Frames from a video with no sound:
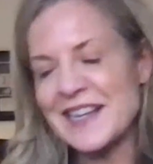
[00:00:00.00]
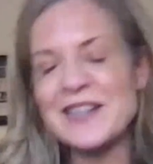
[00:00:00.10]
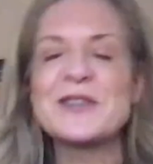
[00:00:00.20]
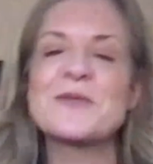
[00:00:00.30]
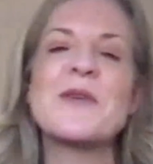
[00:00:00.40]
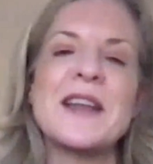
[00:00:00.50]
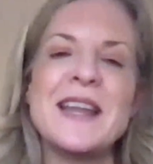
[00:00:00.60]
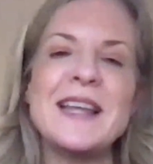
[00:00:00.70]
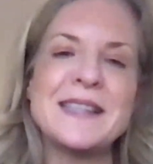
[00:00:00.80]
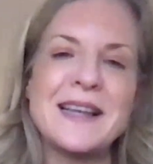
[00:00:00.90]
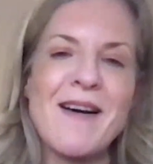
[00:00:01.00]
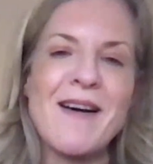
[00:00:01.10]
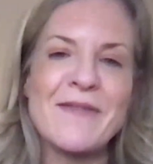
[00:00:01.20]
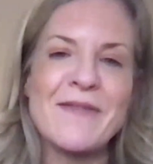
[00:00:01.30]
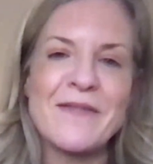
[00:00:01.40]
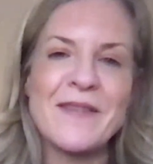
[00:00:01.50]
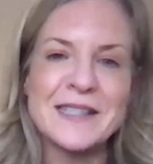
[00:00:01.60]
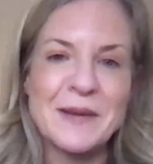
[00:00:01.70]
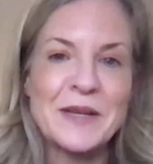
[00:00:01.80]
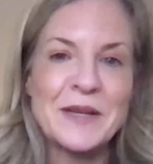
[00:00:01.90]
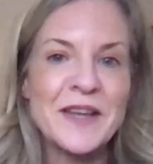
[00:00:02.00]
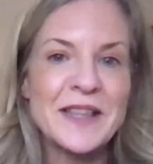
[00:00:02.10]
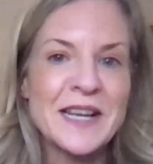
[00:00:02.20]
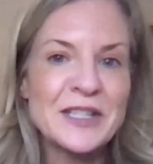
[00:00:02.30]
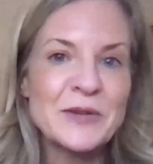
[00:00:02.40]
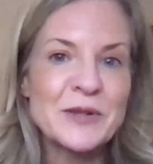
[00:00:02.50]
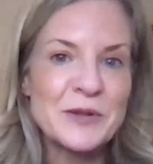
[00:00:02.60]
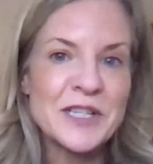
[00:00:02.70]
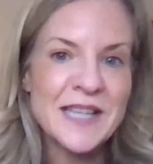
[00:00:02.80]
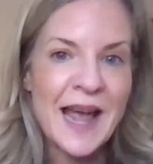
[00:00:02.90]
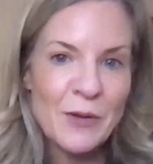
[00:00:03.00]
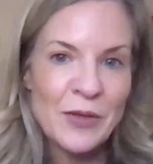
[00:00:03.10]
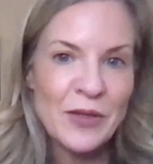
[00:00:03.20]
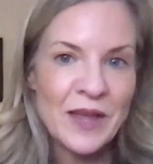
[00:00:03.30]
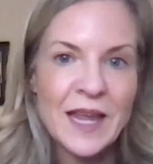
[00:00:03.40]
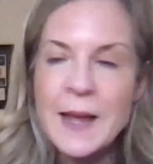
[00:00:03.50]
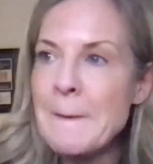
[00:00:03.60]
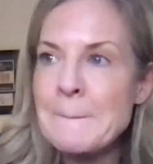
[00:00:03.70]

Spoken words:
they just want an easy life and something to feed their children, which is healthy.